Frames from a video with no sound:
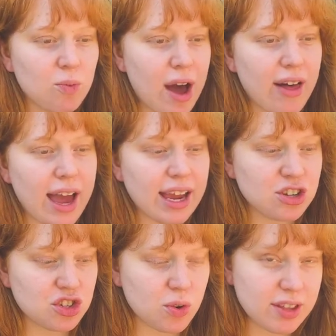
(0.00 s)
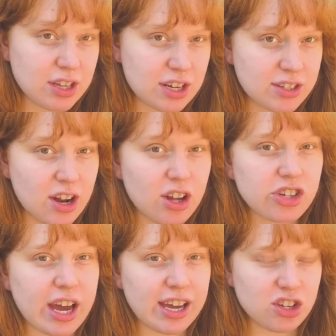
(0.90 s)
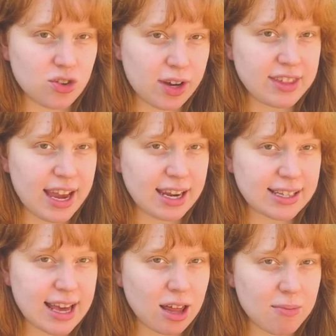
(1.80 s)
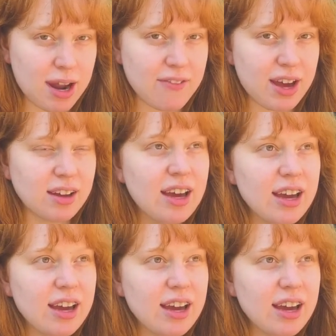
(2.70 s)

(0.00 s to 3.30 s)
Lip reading: while I enjoyed the nostalgia, I enjoyed the 80s element of it,